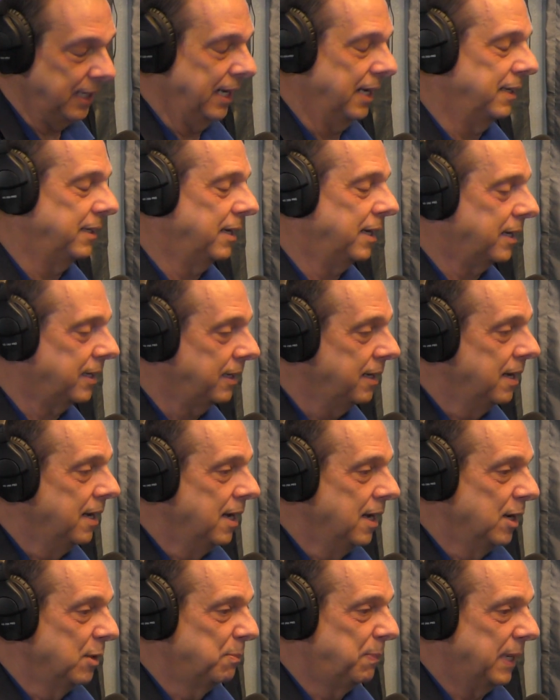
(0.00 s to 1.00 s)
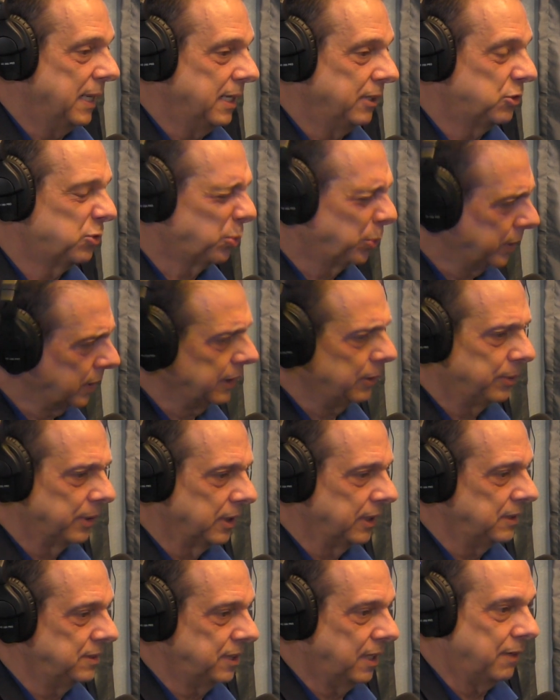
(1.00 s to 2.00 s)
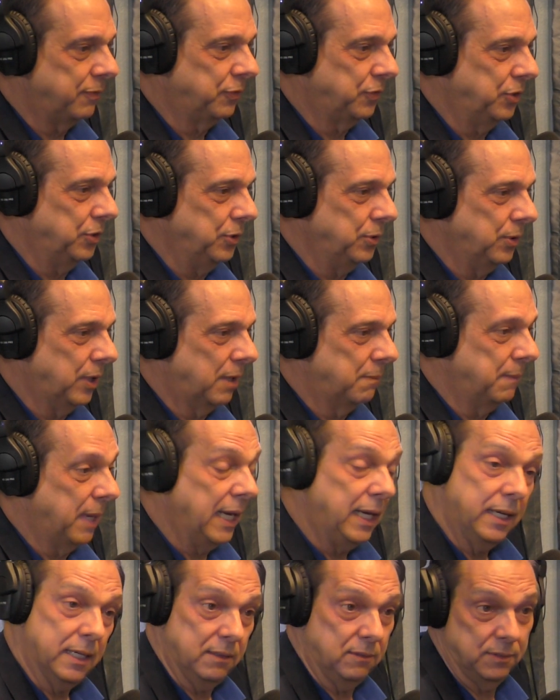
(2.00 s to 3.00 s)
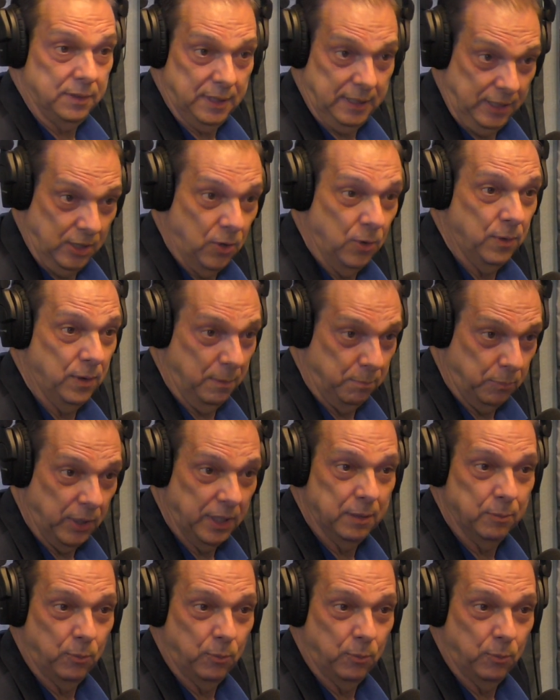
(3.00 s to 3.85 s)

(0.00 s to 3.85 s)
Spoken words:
And but it's really tough to make it. A brick and